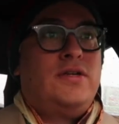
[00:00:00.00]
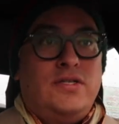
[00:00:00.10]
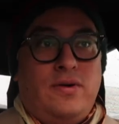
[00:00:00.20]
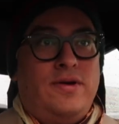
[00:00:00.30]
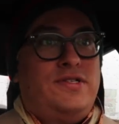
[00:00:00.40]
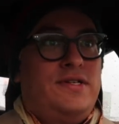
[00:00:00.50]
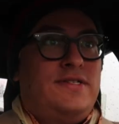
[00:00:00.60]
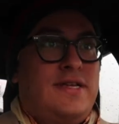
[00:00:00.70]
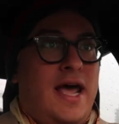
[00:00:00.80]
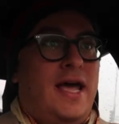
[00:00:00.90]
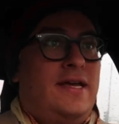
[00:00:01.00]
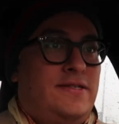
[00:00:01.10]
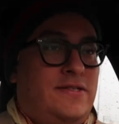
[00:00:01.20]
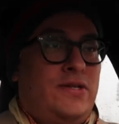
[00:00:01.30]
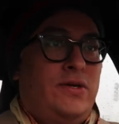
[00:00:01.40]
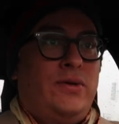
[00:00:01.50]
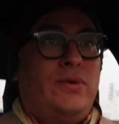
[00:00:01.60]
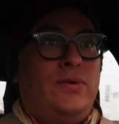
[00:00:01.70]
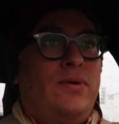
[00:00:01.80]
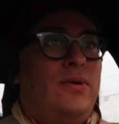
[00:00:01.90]
So it's just nice
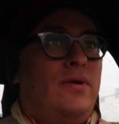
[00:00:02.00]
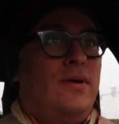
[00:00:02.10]
to